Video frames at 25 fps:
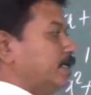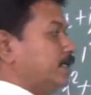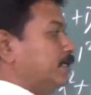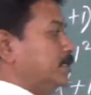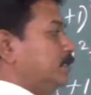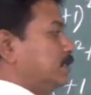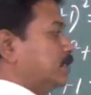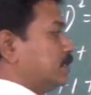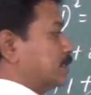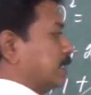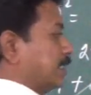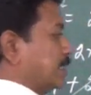
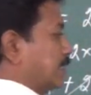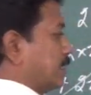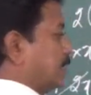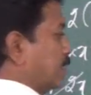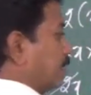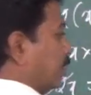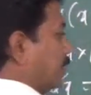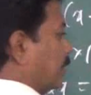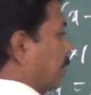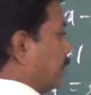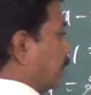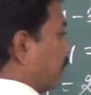inside
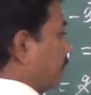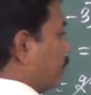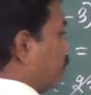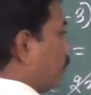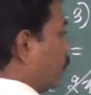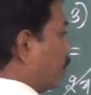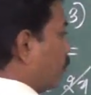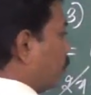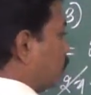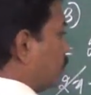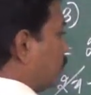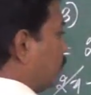the
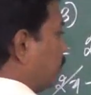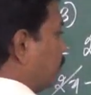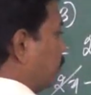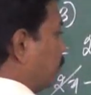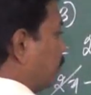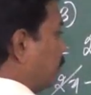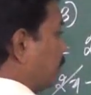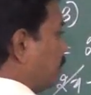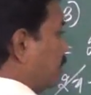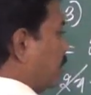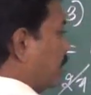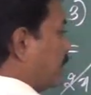root symbol
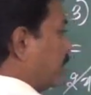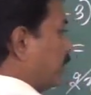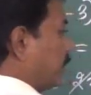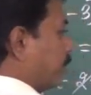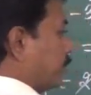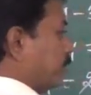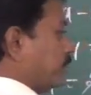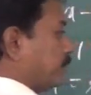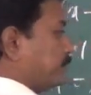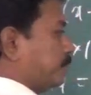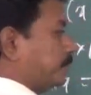we have